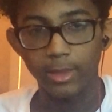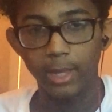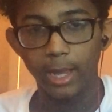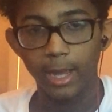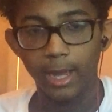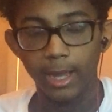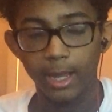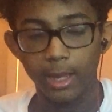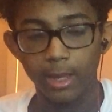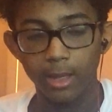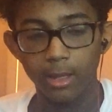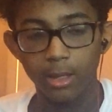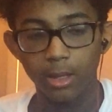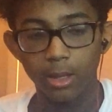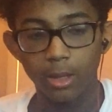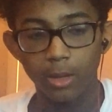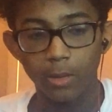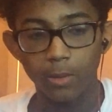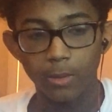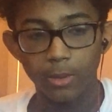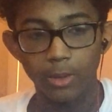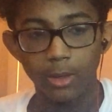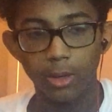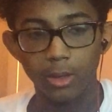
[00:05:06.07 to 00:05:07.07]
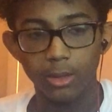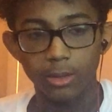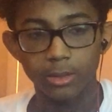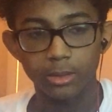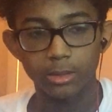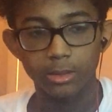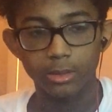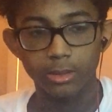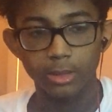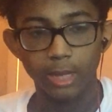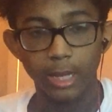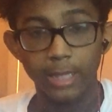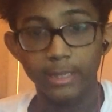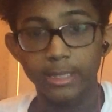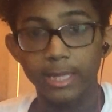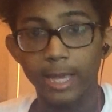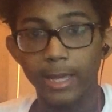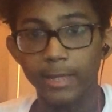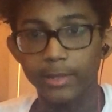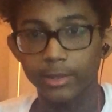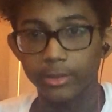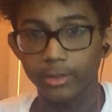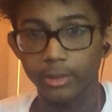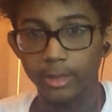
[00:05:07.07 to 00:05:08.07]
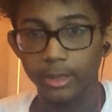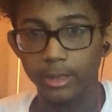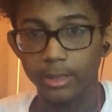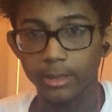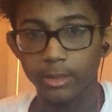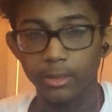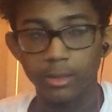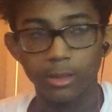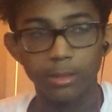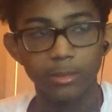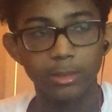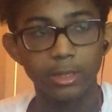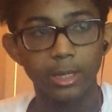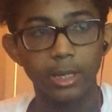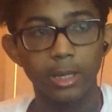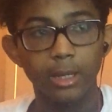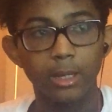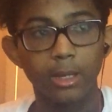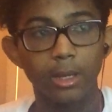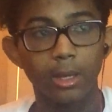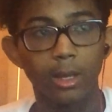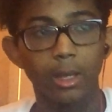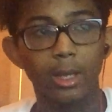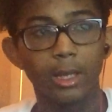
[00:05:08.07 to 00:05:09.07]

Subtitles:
those accessories. You know what I'm saying?